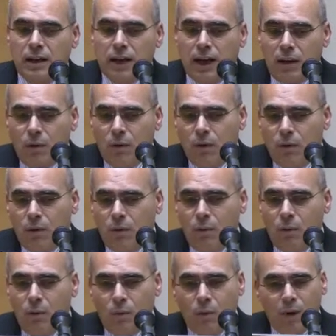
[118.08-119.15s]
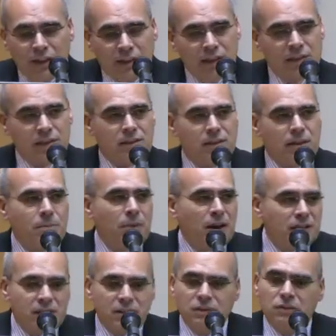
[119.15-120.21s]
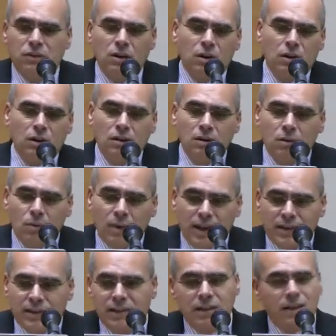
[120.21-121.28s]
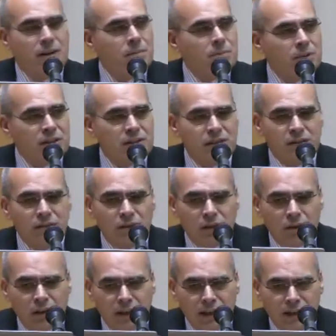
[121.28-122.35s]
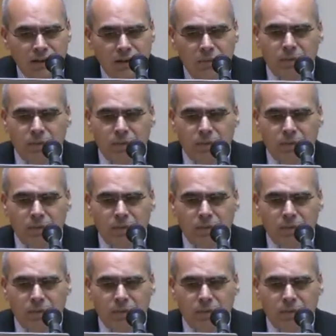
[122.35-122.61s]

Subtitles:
Now, what is comparative law? Why is there comparative law in the